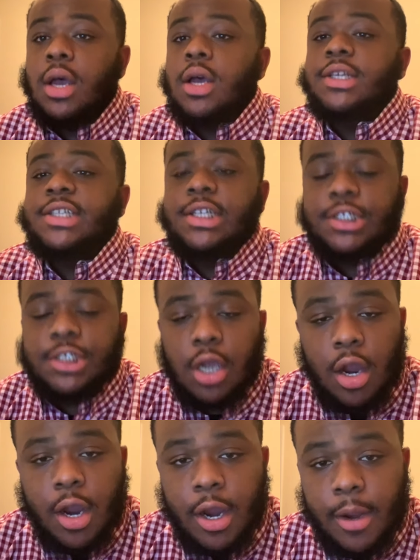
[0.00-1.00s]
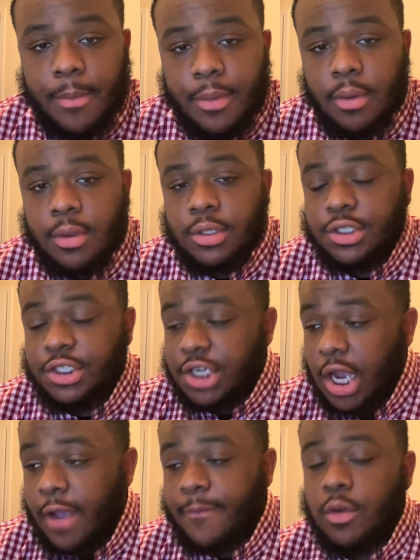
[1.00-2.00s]
C#,
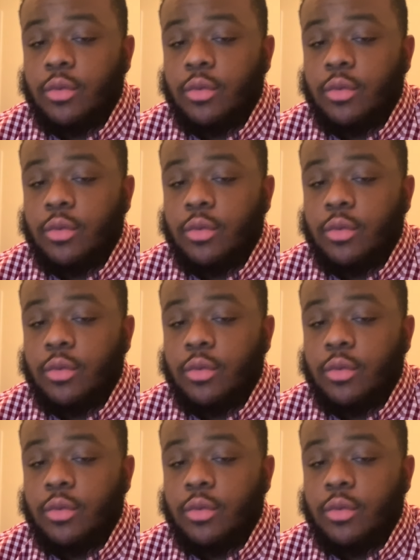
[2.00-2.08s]
Java,